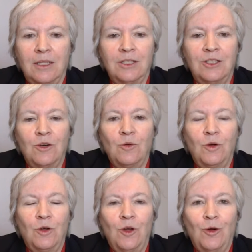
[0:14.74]
So
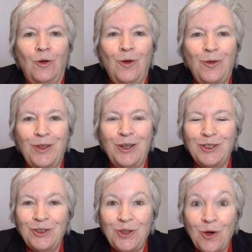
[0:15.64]

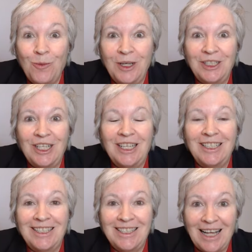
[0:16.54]
there's so much
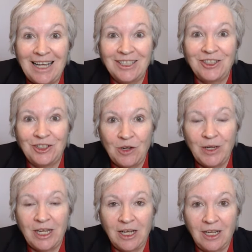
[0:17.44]
disaster
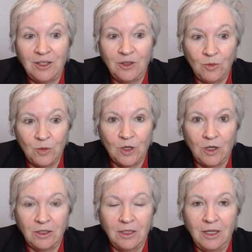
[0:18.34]
going on in the
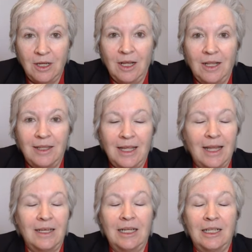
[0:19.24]
world
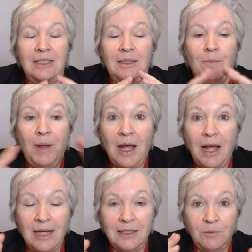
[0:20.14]
that it's
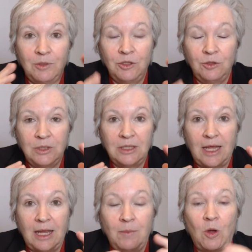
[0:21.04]
impossible to
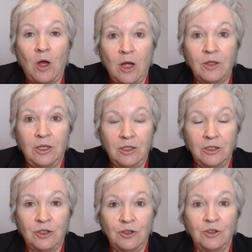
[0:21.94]
escape all the
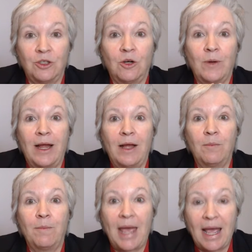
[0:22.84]
concerns
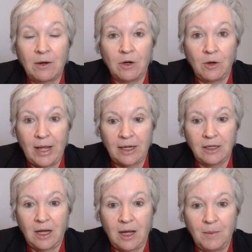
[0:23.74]
around
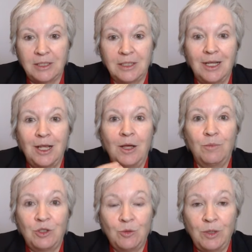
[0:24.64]
macroeconomics
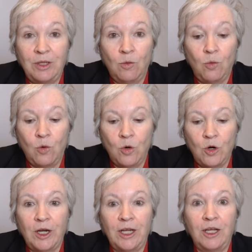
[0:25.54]
between the
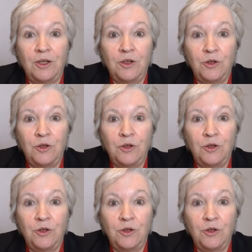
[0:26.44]
war in